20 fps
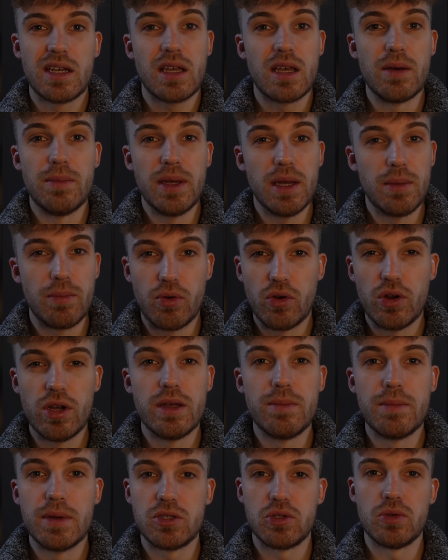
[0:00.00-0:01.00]
can be a
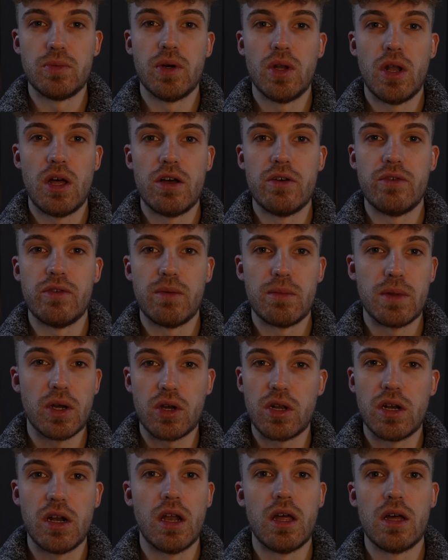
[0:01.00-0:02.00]
pretty miserable life, I'm not
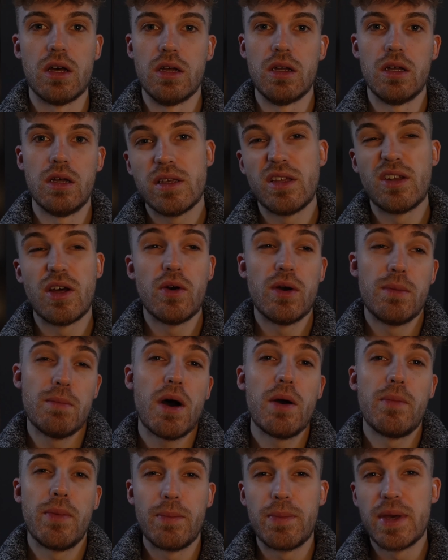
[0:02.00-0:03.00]
gonna lie. You know, it
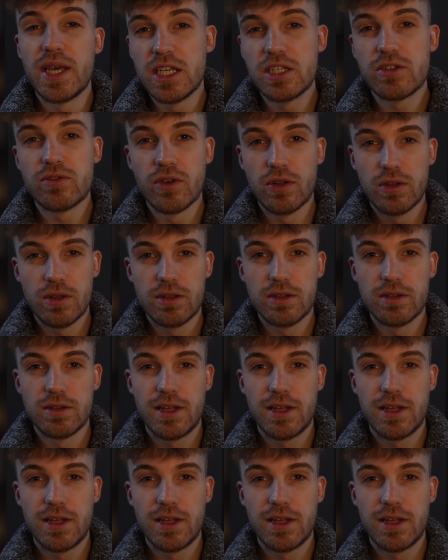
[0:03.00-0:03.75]
might be peaceful,